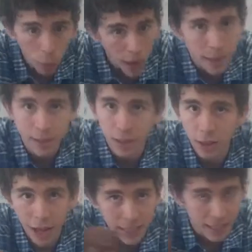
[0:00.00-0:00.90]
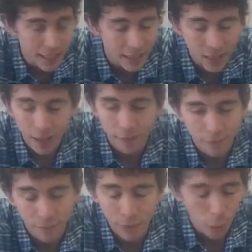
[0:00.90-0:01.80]
wait until you got 10.
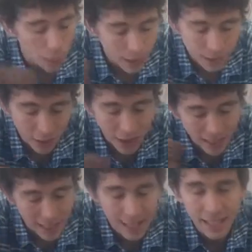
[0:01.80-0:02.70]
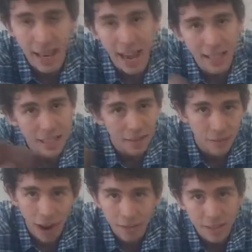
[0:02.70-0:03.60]
Don't wait until you got 10 stacks,
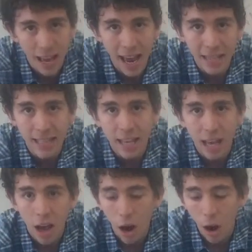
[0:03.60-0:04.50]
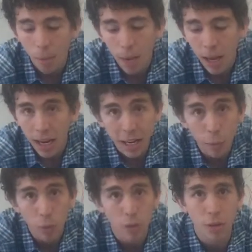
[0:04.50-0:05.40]
5 stacks, any
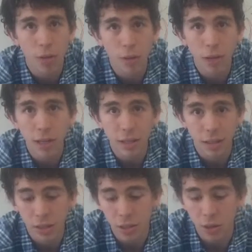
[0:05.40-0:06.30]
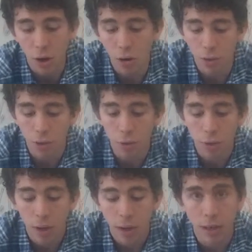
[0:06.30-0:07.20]
more than 3, and it's going to start to
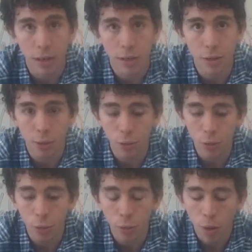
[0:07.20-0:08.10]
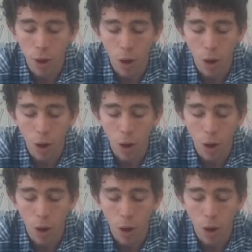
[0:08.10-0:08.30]
get too